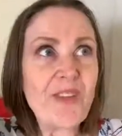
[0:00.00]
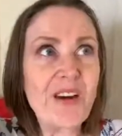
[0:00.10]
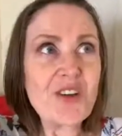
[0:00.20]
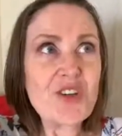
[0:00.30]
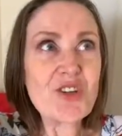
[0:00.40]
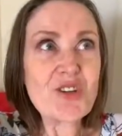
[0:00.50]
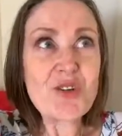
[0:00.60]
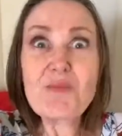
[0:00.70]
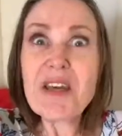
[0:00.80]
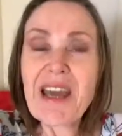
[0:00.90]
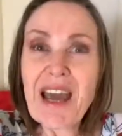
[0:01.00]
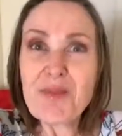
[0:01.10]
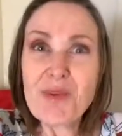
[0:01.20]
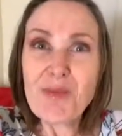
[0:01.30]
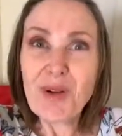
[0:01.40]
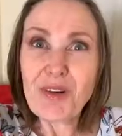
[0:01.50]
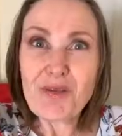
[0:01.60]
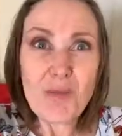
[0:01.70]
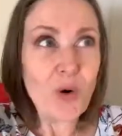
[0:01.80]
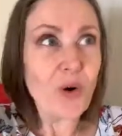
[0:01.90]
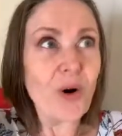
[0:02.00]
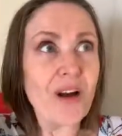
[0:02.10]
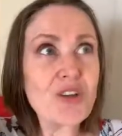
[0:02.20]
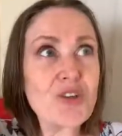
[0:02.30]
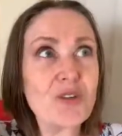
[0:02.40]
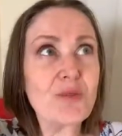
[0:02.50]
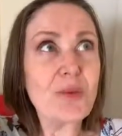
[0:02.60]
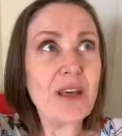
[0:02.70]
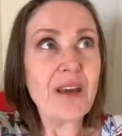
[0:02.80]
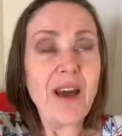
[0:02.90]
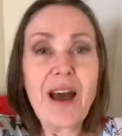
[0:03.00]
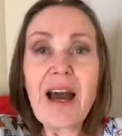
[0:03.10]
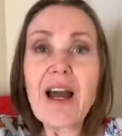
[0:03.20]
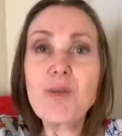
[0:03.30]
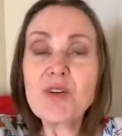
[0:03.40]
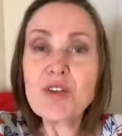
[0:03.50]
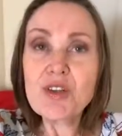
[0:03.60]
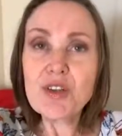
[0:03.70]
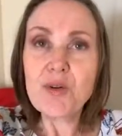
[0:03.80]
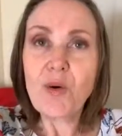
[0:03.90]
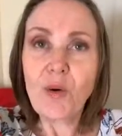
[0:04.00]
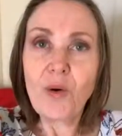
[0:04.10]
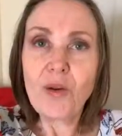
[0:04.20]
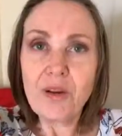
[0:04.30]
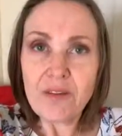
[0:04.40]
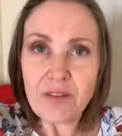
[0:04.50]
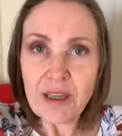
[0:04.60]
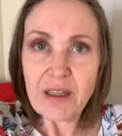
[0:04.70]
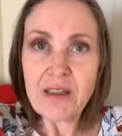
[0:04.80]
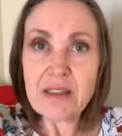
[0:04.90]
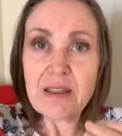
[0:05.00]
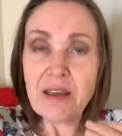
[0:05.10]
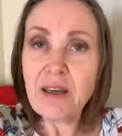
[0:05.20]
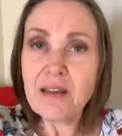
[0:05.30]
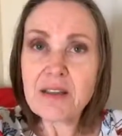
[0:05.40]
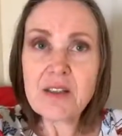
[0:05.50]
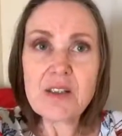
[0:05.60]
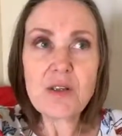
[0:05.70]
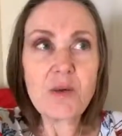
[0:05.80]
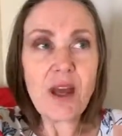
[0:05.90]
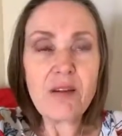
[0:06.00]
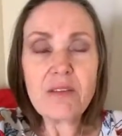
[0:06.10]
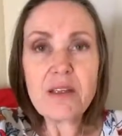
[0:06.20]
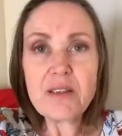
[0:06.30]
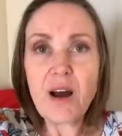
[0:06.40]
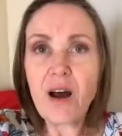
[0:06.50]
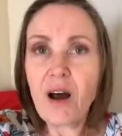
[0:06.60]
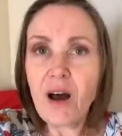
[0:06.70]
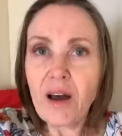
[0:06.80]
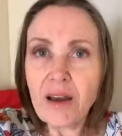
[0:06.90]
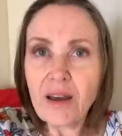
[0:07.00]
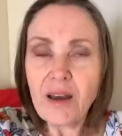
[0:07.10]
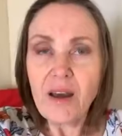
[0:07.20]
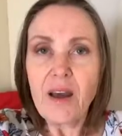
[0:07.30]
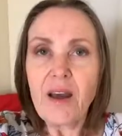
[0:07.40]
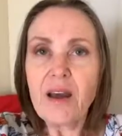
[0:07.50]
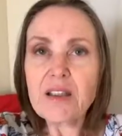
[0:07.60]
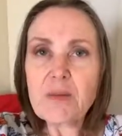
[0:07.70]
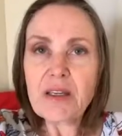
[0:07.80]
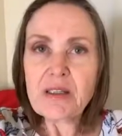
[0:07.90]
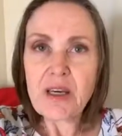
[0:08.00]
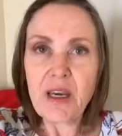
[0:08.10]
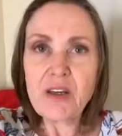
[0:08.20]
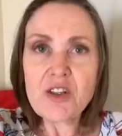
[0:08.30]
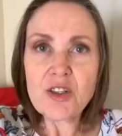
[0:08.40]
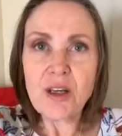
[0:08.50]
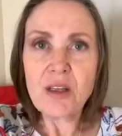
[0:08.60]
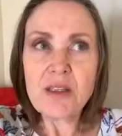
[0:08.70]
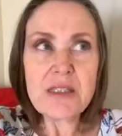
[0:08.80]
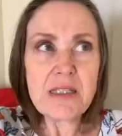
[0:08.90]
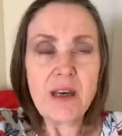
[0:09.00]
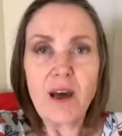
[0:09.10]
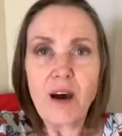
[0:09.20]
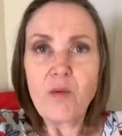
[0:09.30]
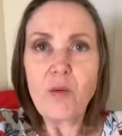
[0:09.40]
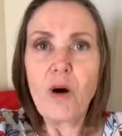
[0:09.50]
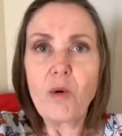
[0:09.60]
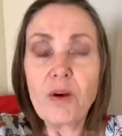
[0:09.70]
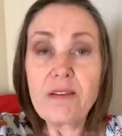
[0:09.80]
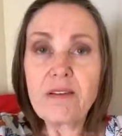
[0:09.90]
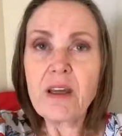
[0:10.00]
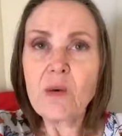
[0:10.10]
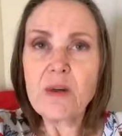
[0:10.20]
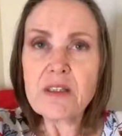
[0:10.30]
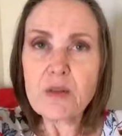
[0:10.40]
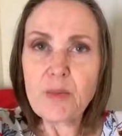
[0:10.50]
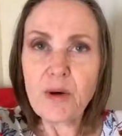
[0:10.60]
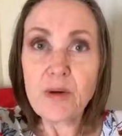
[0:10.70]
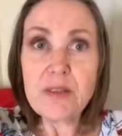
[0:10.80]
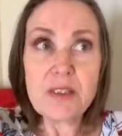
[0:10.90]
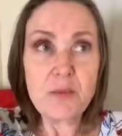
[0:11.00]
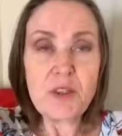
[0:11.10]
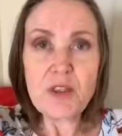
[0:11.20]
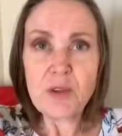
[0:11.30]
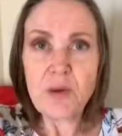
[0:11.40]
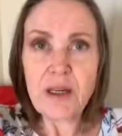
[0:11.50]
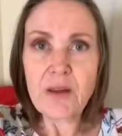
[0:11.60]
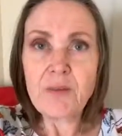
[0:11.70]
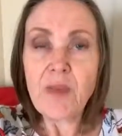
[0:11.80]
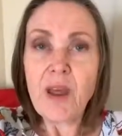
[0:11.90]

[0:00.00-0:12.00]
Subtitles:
I should be capable of more. I should be able to do all of these things. And so we have these high expectations of what we think we're supposed to be doing,